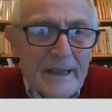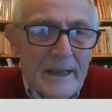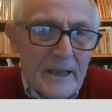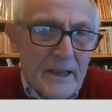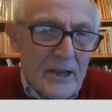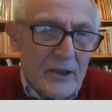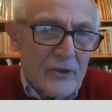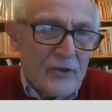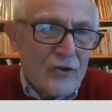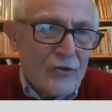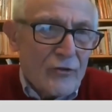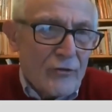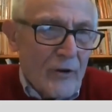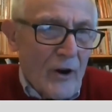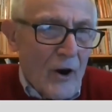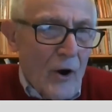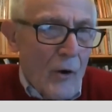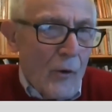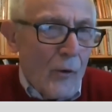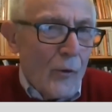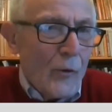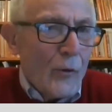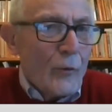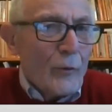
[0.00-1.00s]

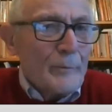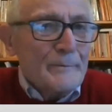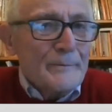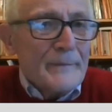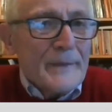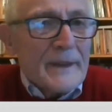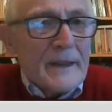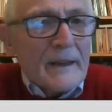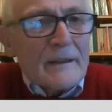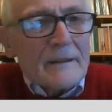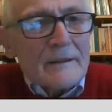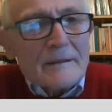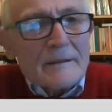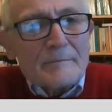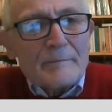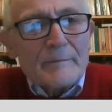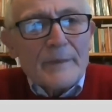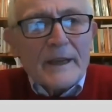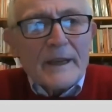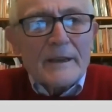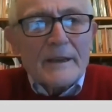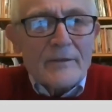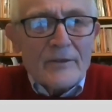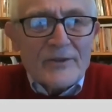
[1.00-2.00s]
control,
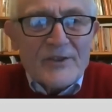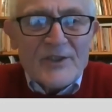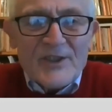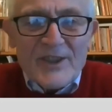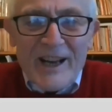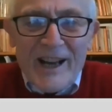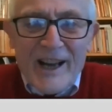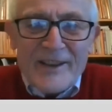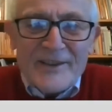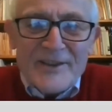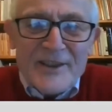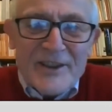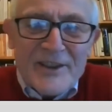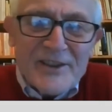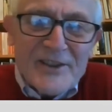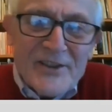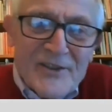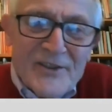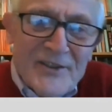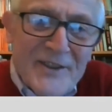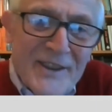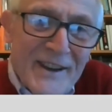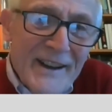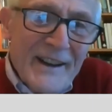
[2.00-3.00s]
being good scientists,
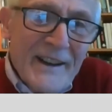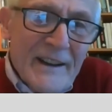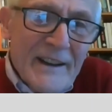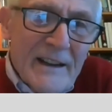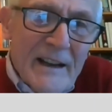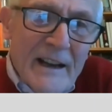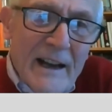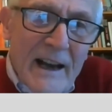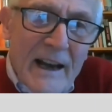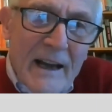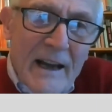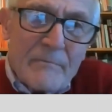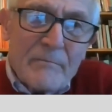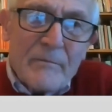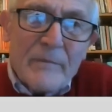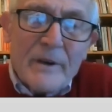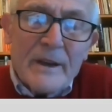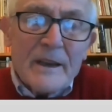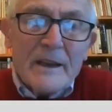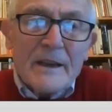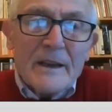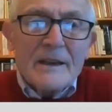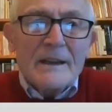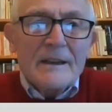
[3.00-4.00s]
and
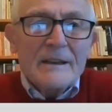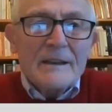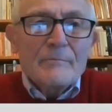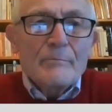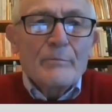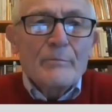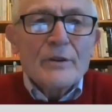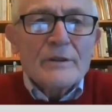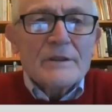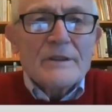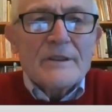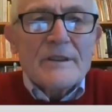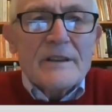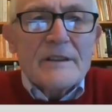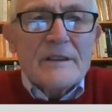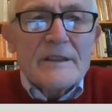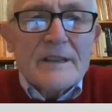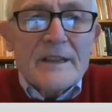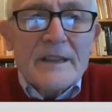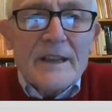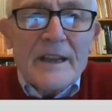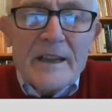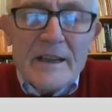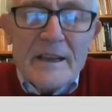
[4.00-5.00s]
we put
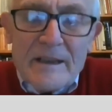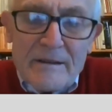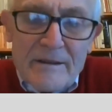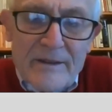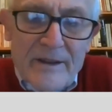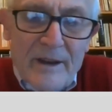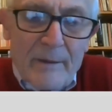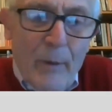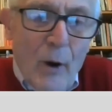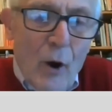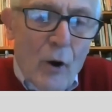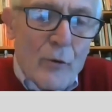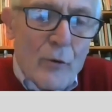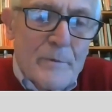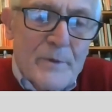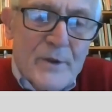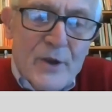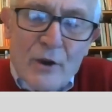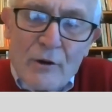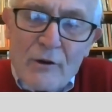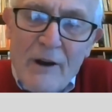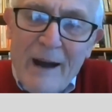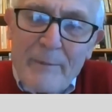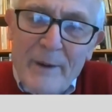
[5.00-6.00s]
the
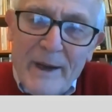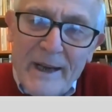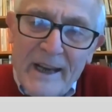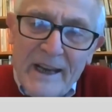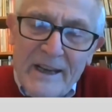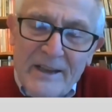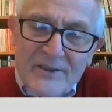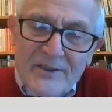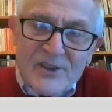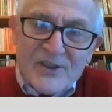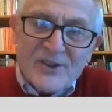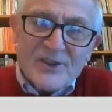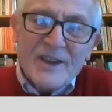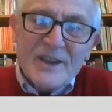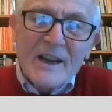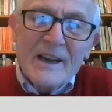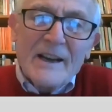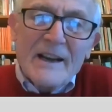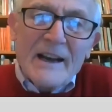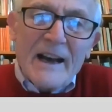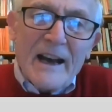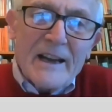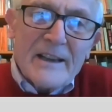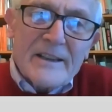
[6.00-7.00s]
POLB2 up against
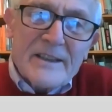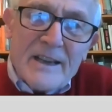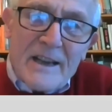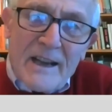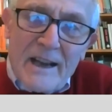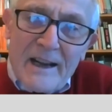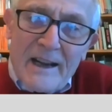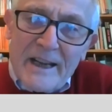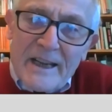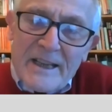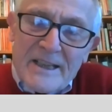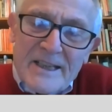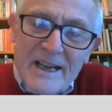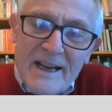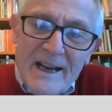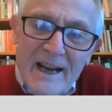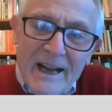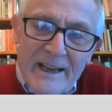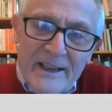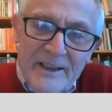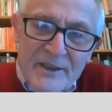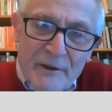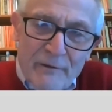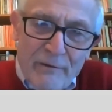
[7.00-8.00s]
an
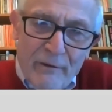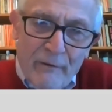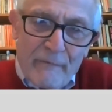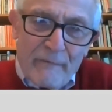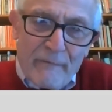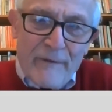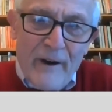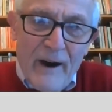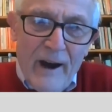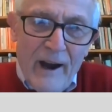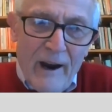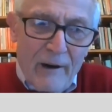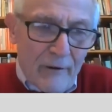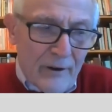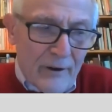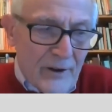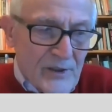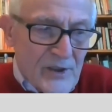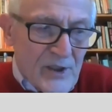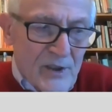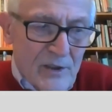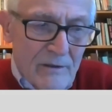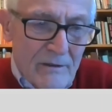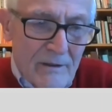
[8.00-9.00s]
entirely different
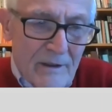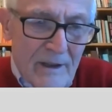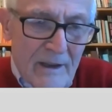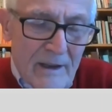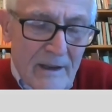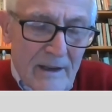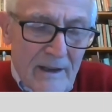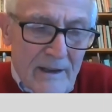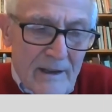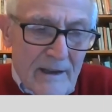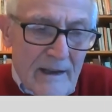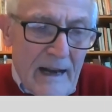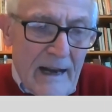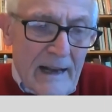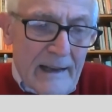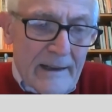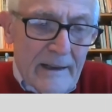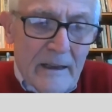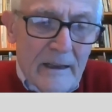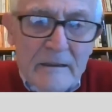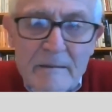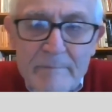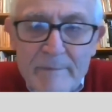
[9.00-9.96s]
virus, and lo and